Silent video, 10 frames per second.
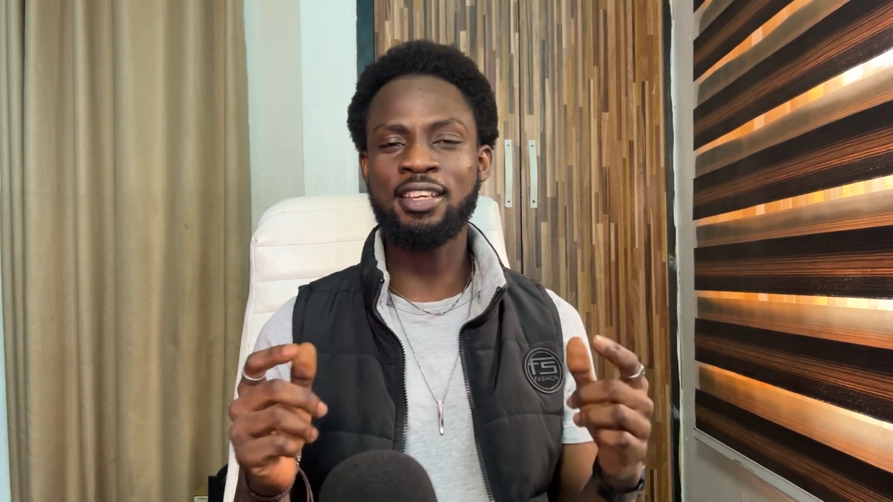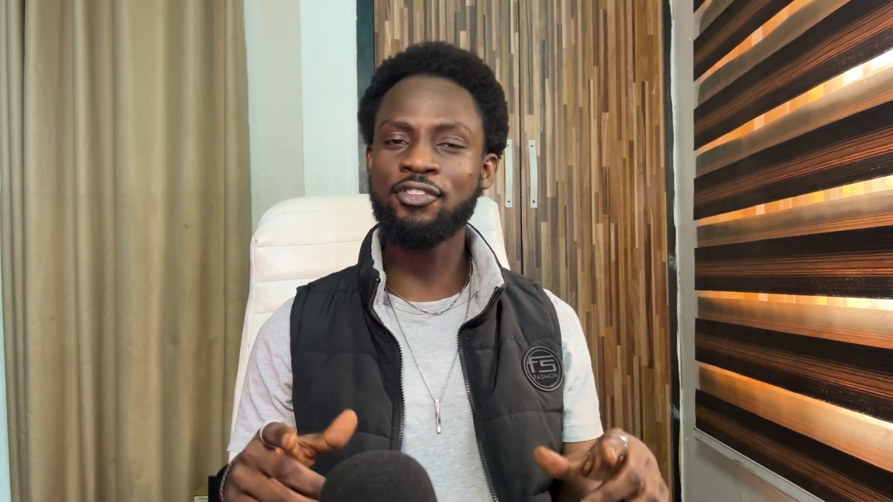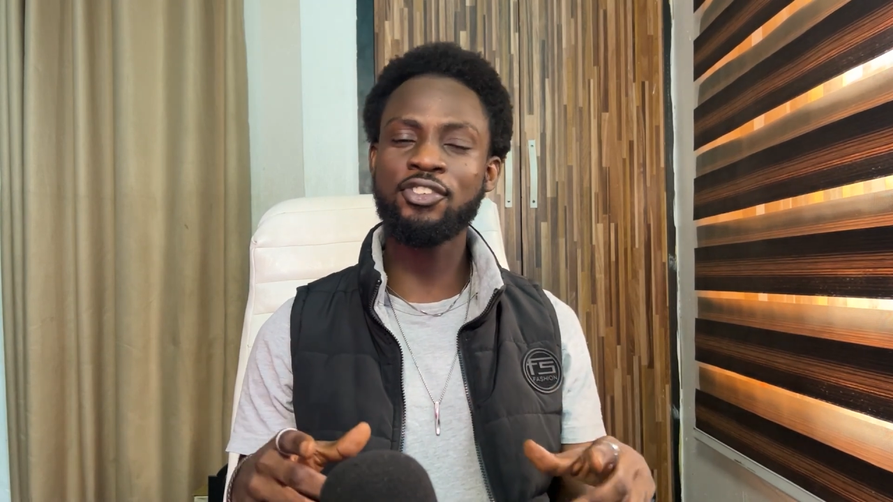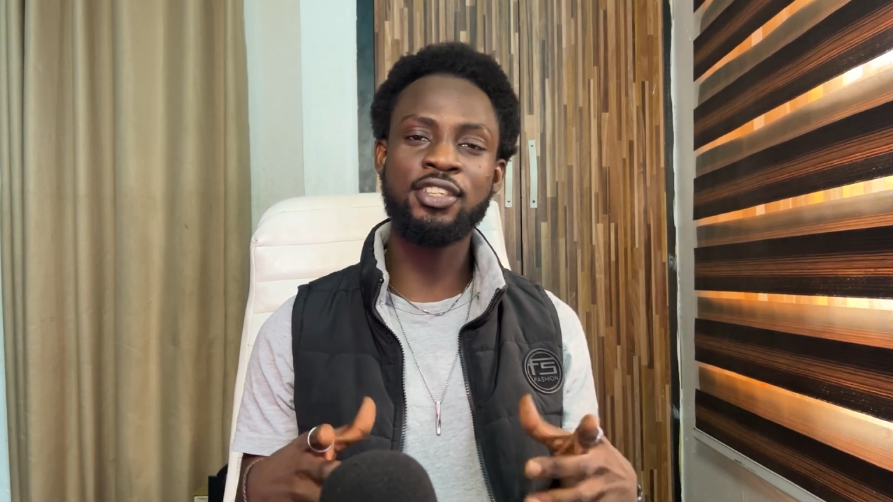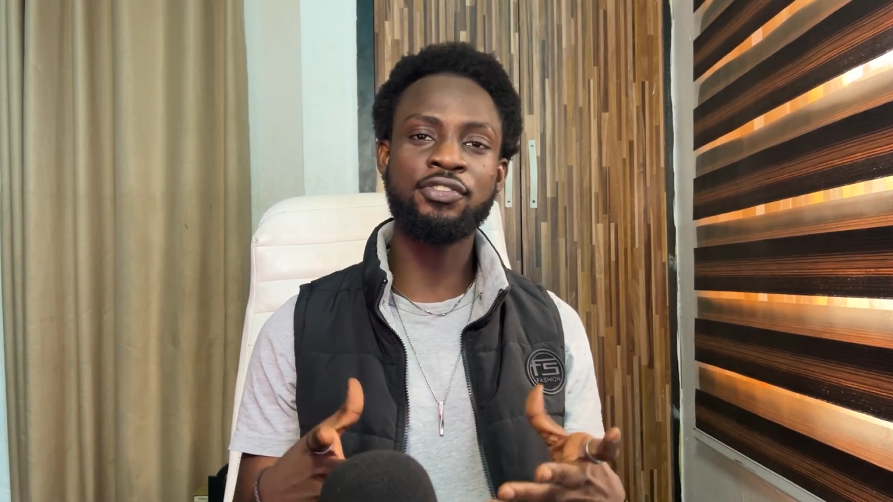
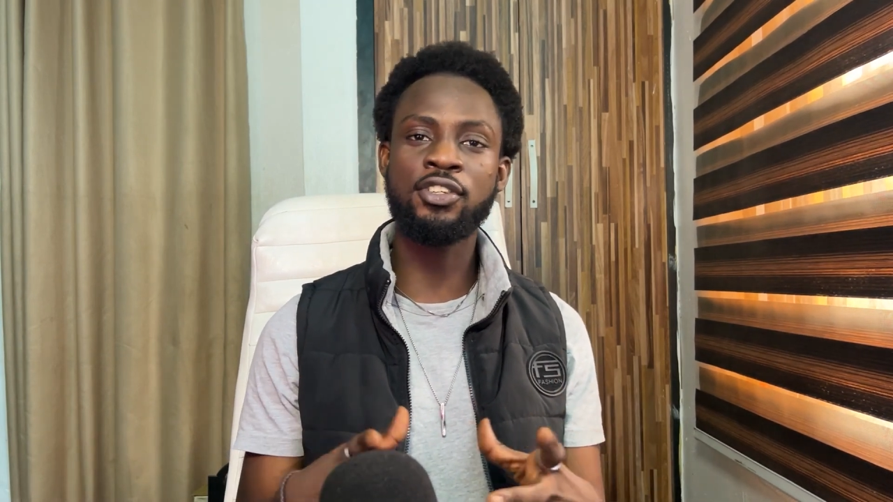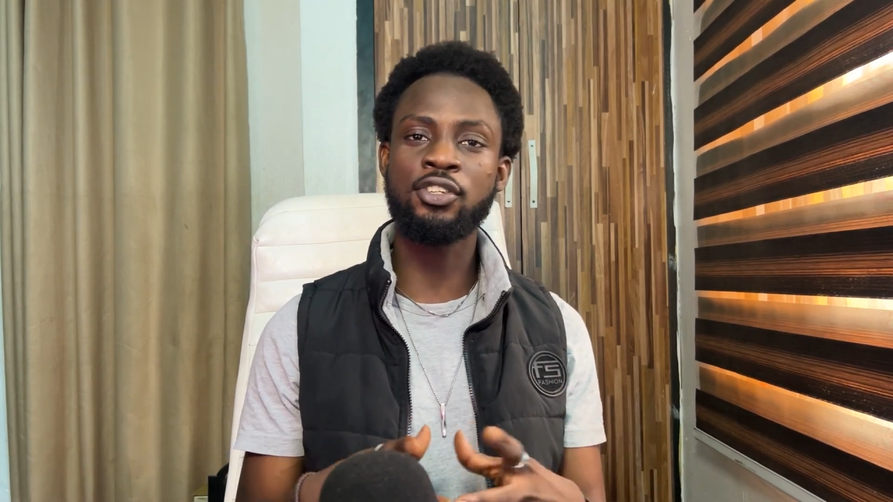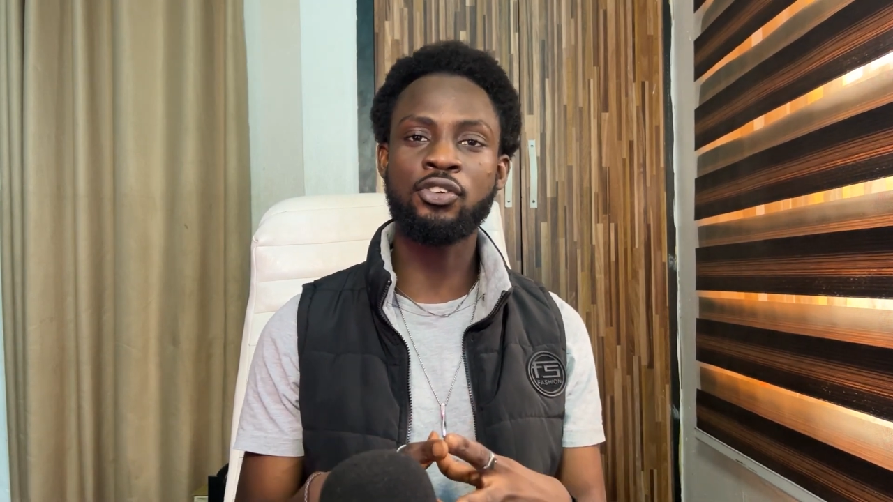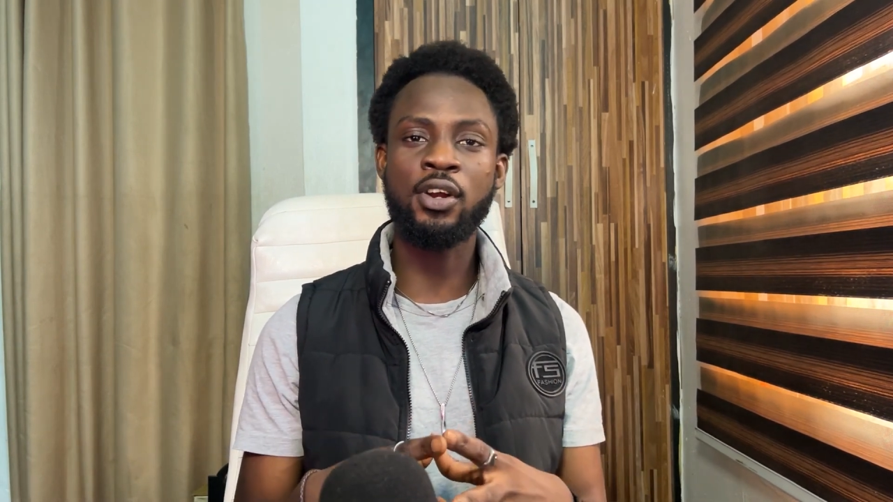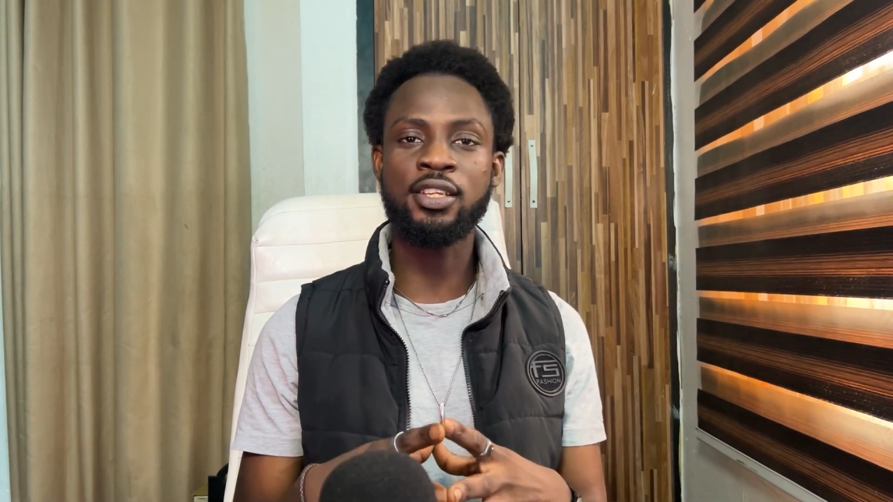even this
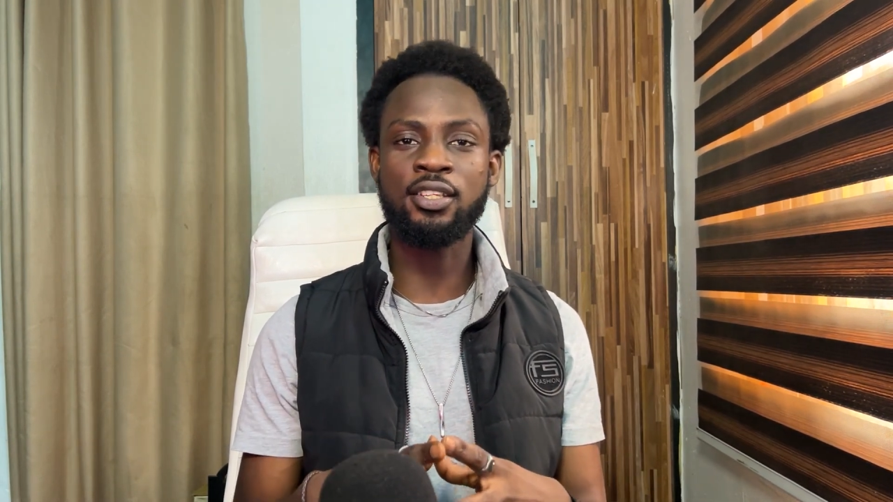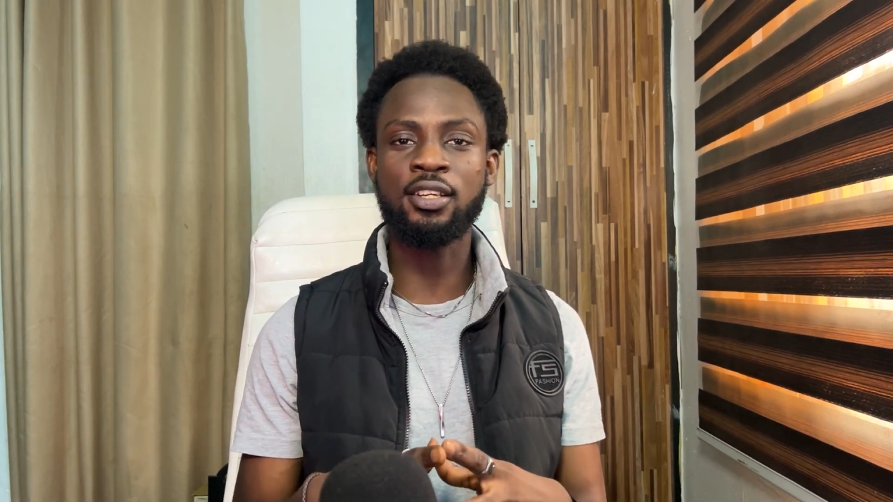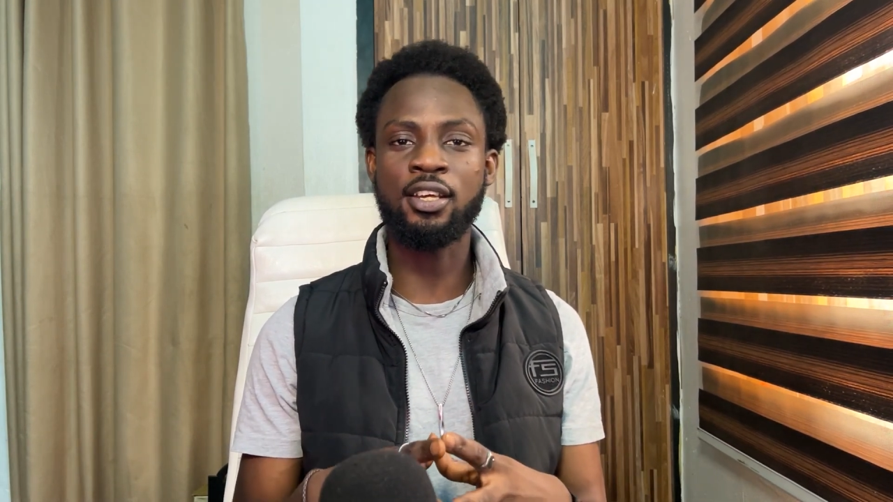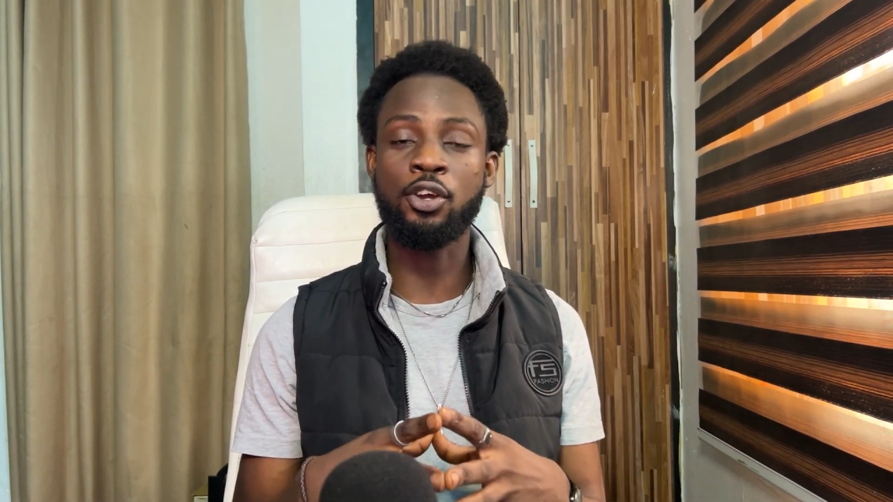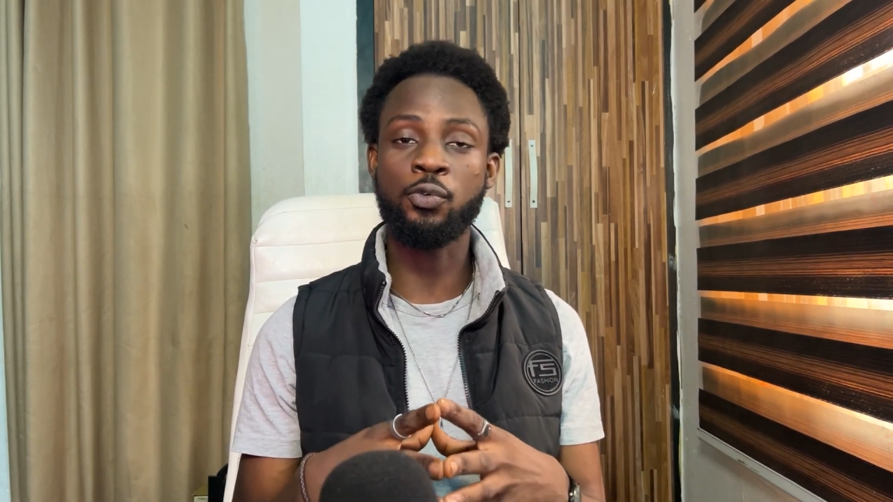video right here
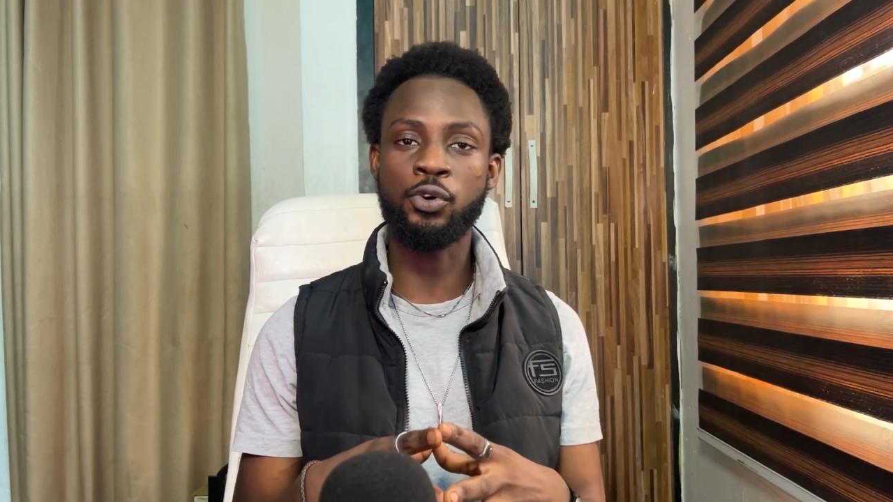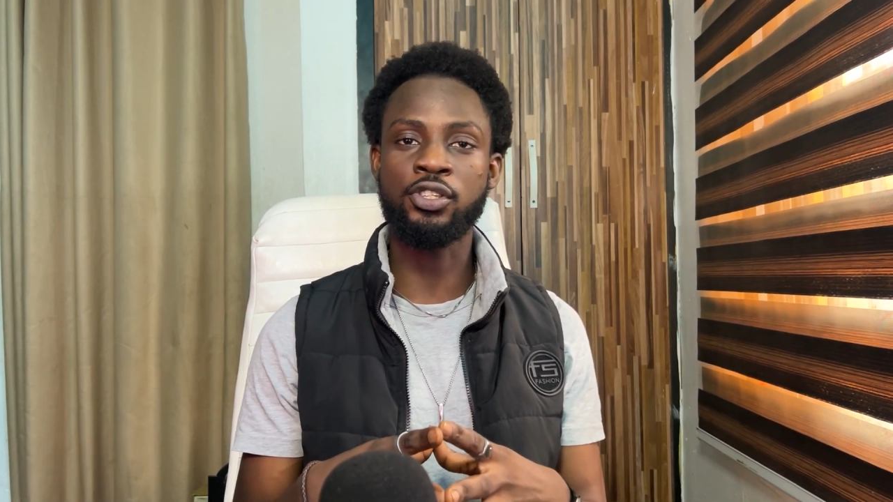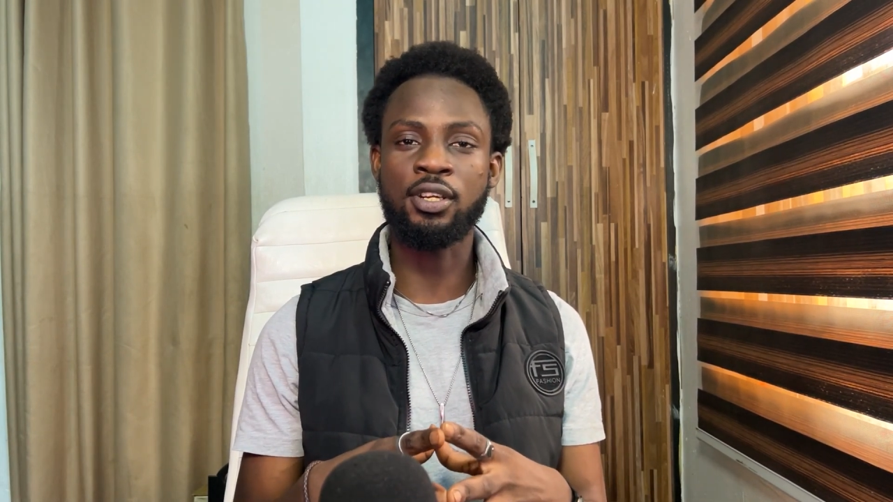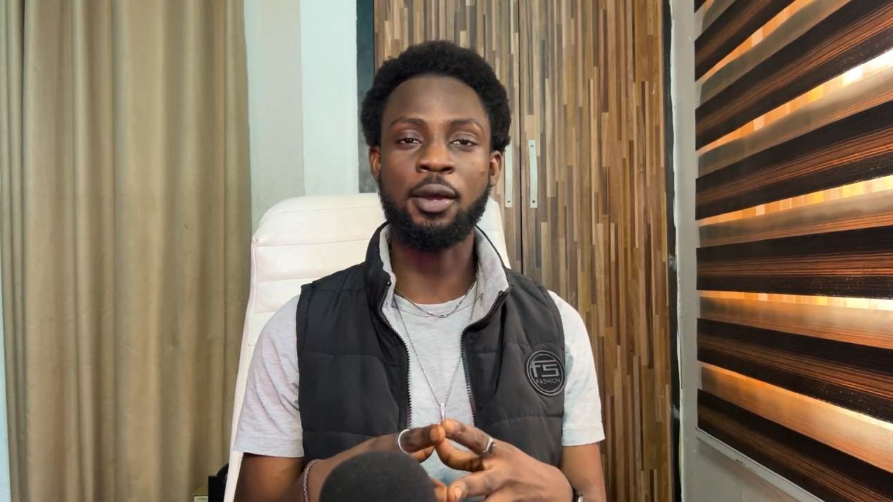that you're watching,